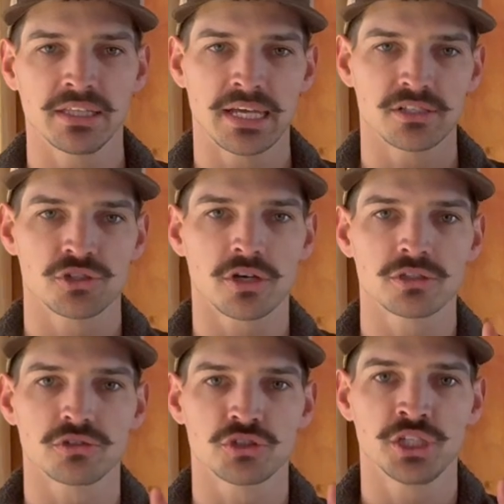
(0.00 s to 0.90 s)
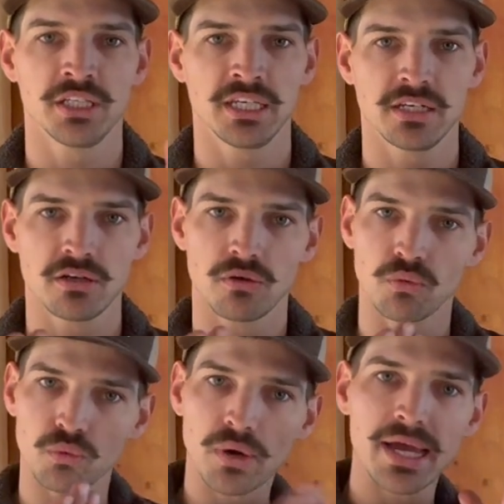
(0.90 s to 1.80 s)
that structural sheathing
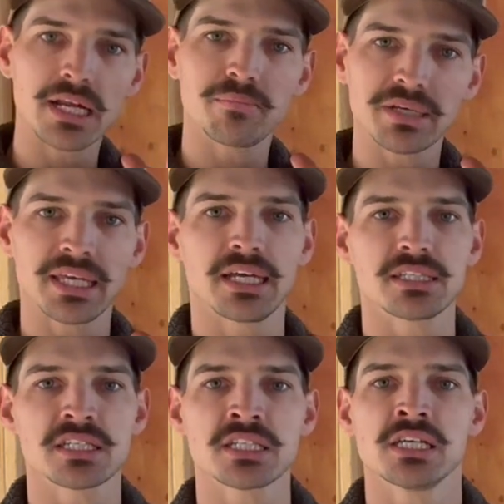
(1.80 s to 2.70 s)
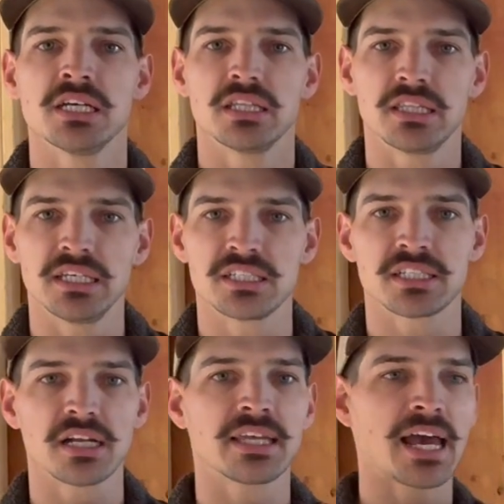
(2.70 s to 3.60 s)
right up against the
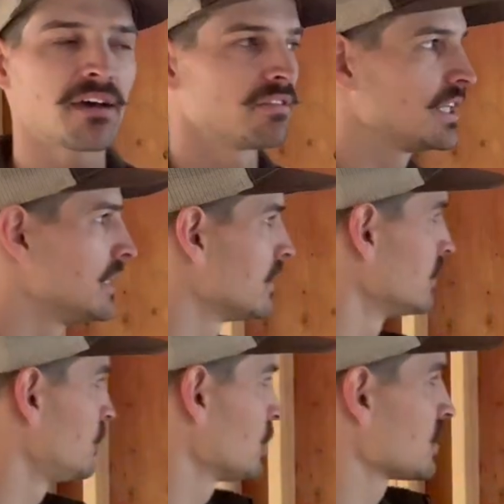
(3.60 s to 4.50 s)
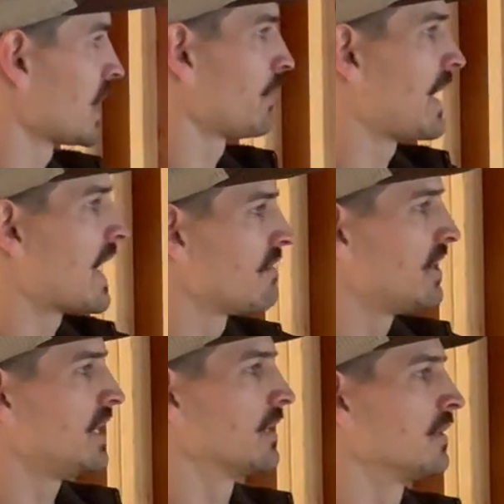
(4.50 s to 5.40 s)
stud cavity, just like we have
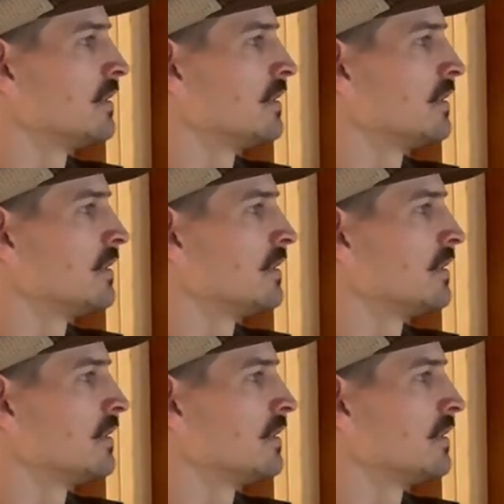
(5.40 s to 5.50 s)
here.